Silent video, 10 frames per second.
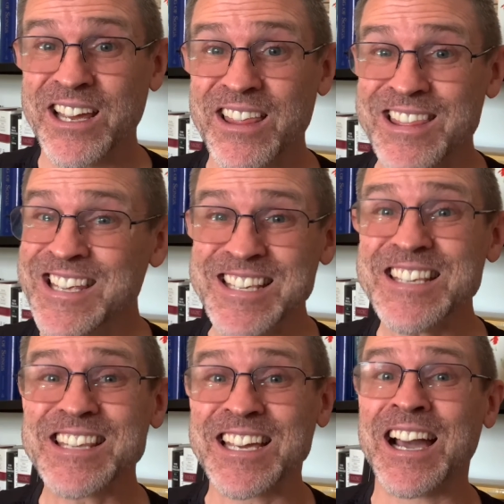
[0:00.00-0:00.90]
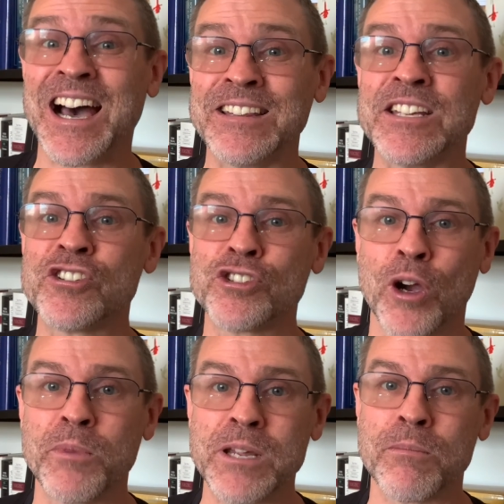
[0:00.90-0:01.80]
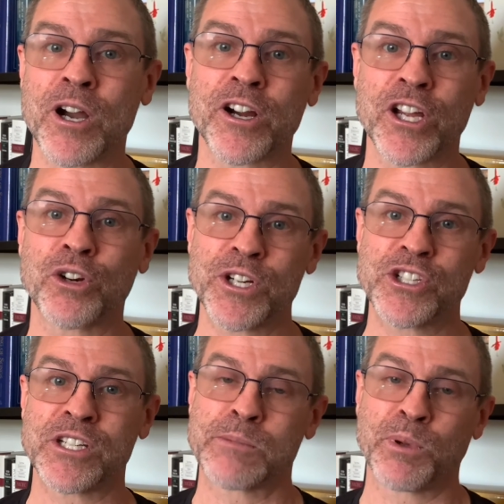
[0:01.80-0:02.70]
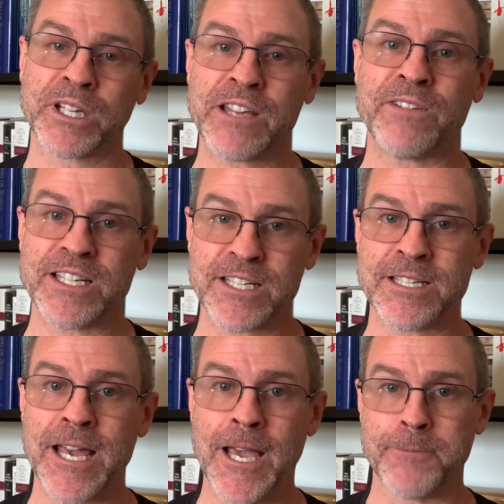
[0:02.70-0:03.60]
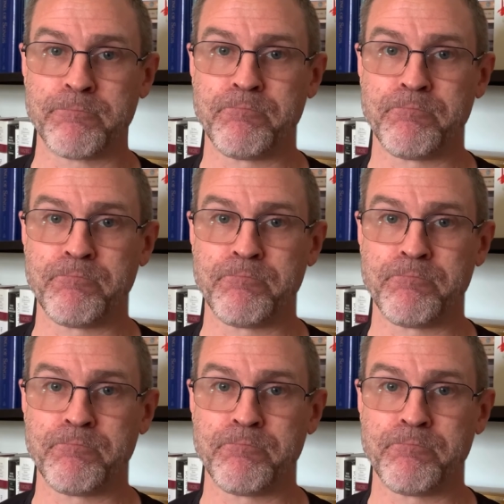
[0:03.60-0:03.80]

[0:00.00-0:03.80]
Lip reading: This is the God that so many American Christians believe in today.